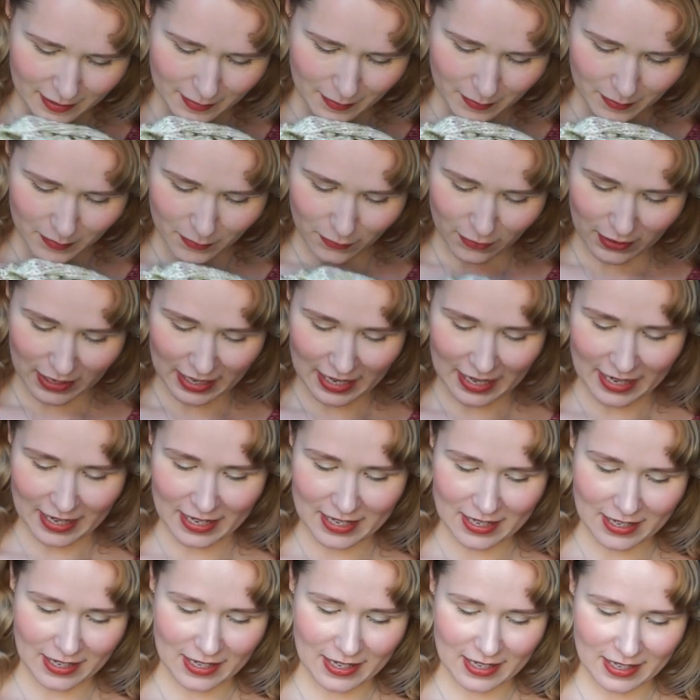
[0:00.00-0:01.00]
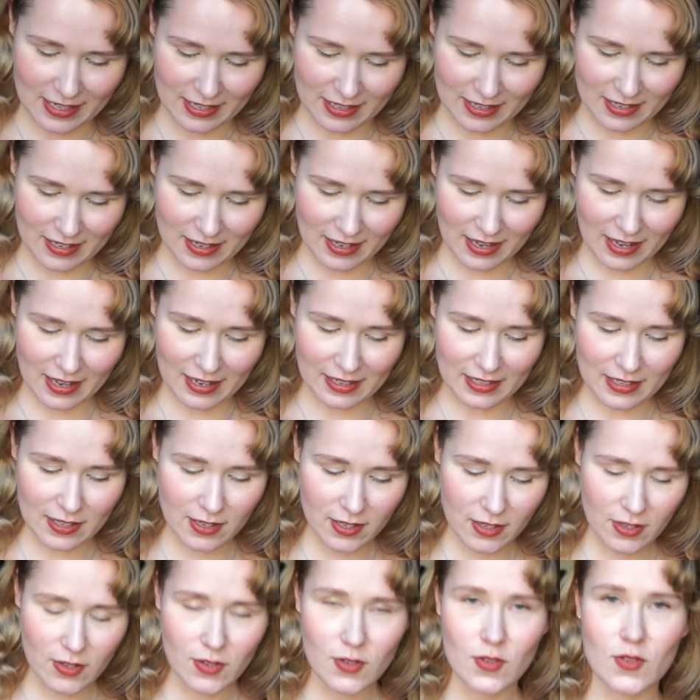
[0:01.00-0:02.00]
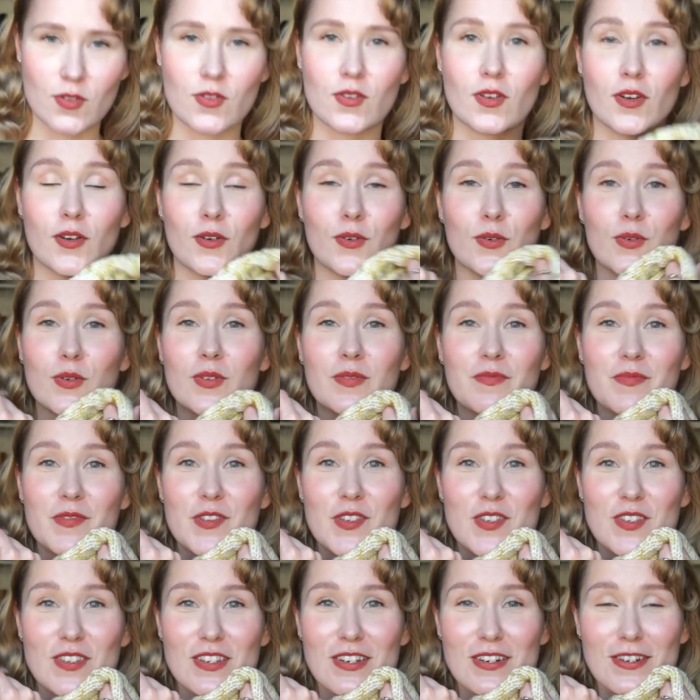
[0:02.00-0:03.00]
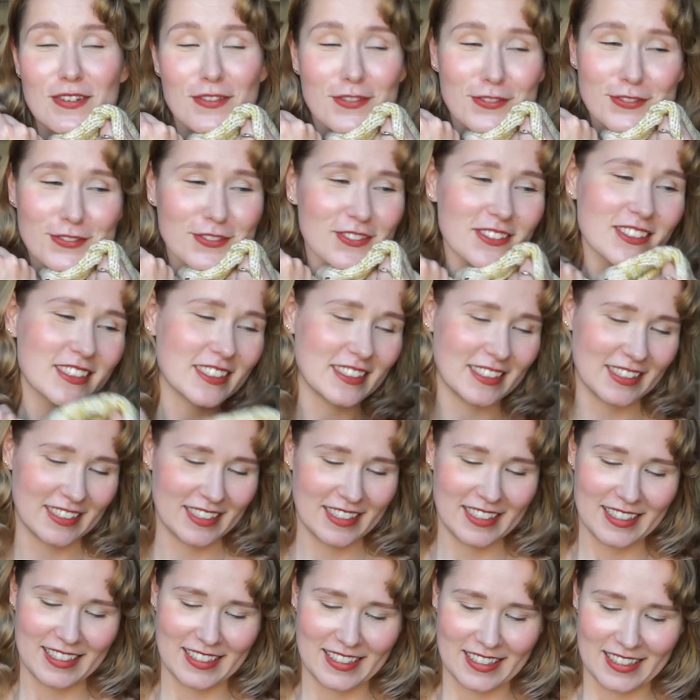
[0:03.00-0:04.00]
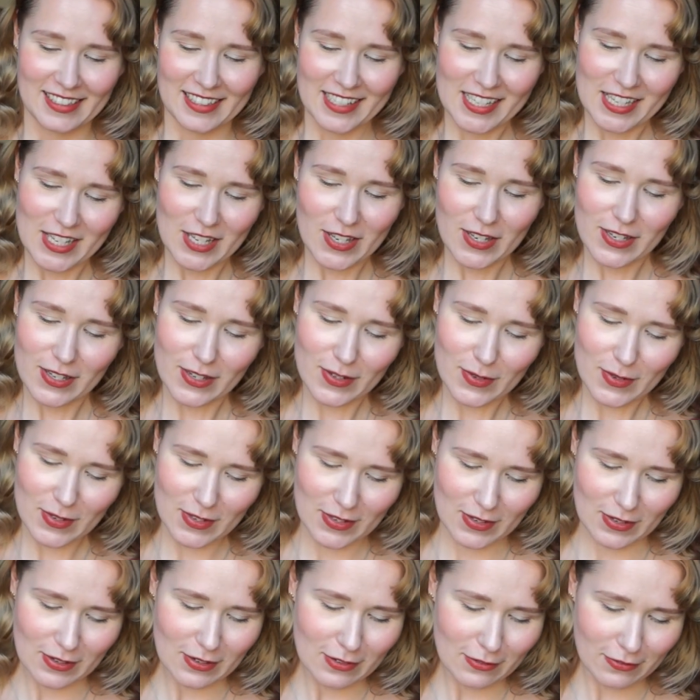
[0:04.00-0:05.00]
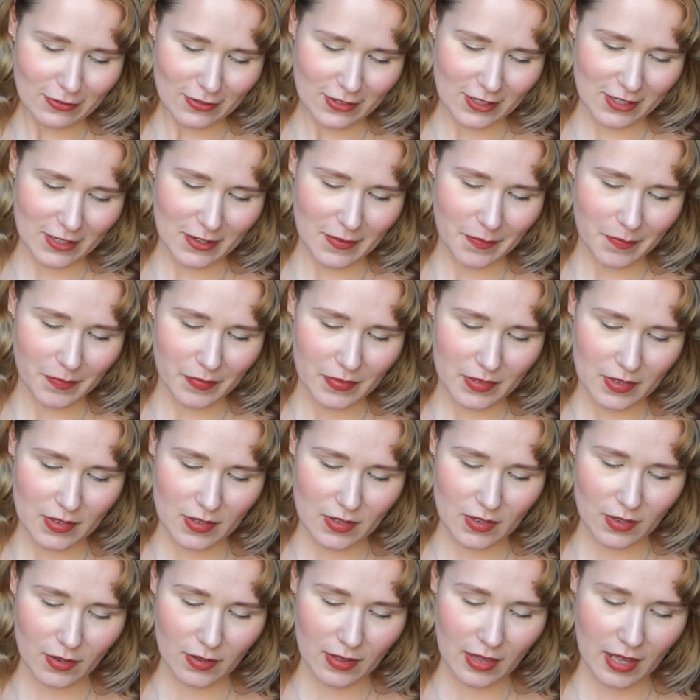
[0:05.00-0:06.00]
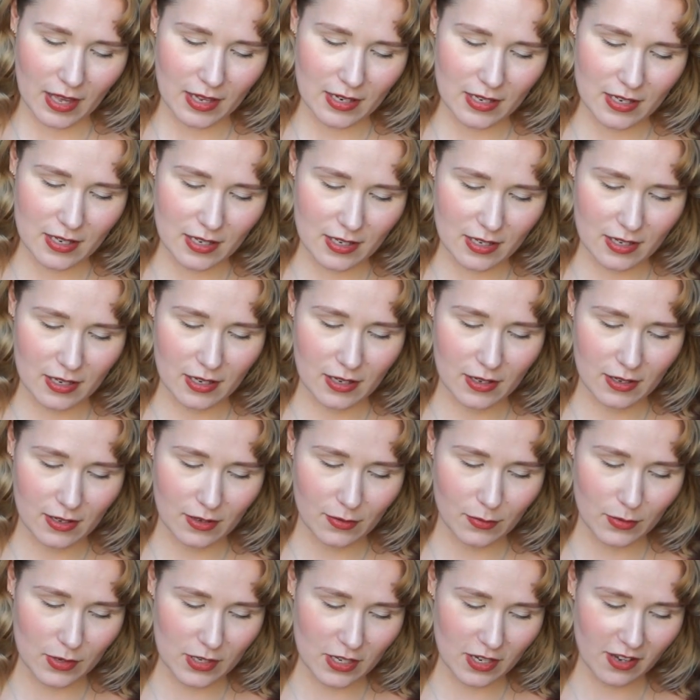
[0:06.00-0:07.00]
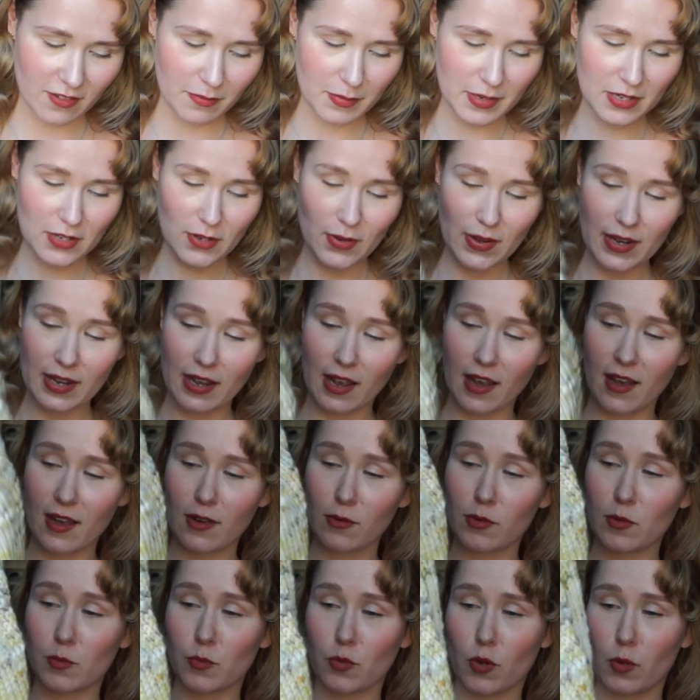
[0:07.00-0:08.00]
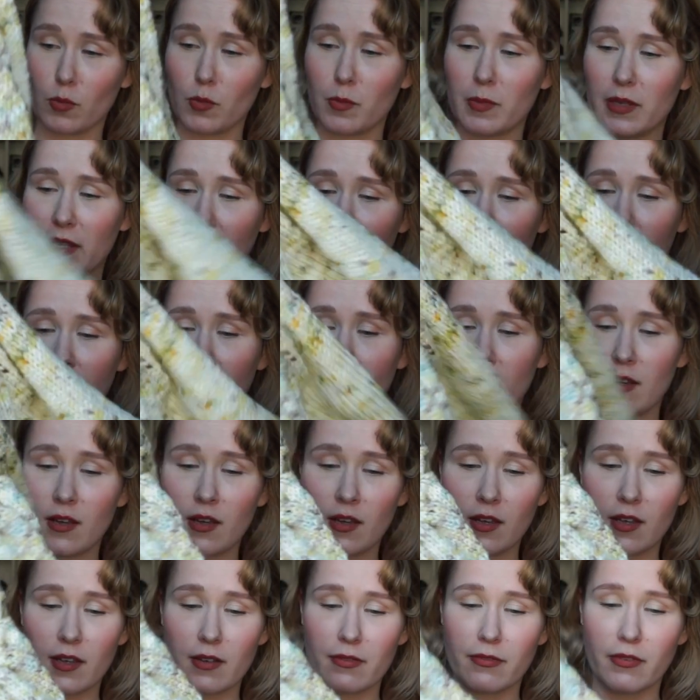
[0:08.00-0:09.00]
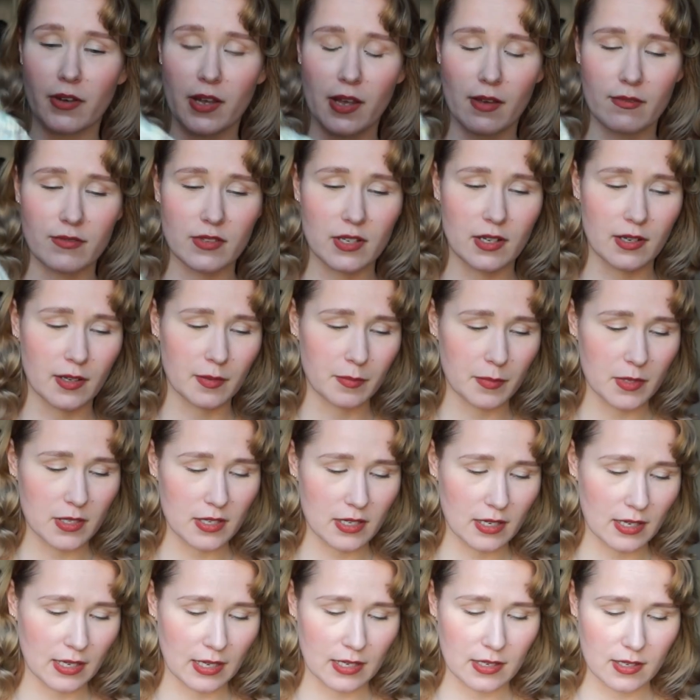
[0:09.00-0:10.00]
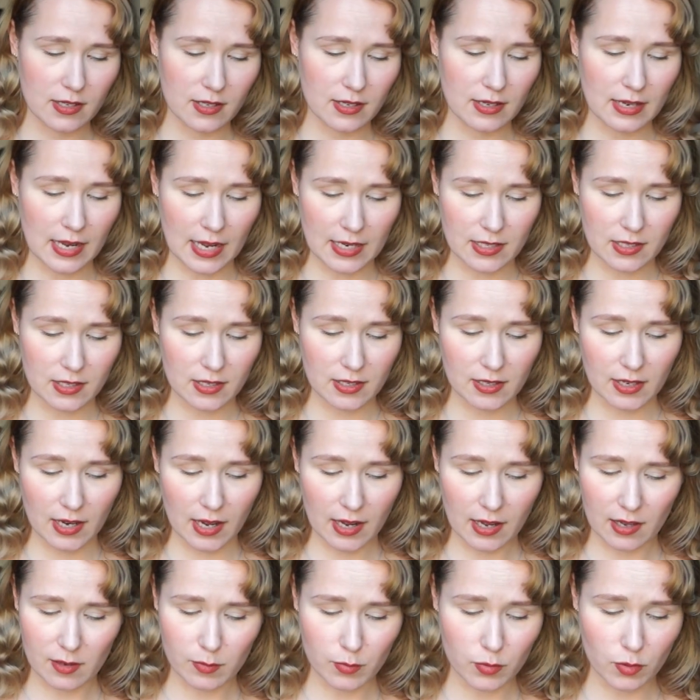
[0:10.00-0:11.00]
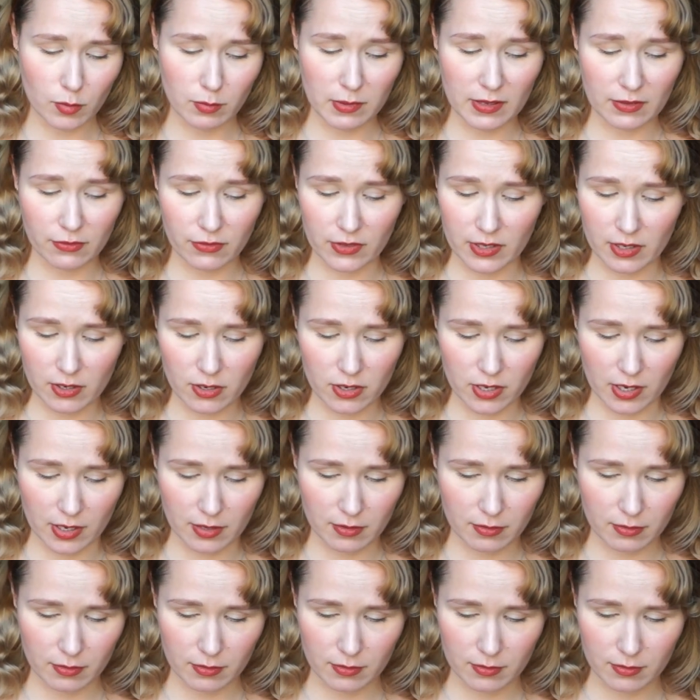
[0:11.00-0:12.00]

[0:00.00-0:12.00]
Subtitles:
I'm really excited, and it's so soft. So that's what I've been doing. I will probably, if I have time to knit later today, I'll probably finish it.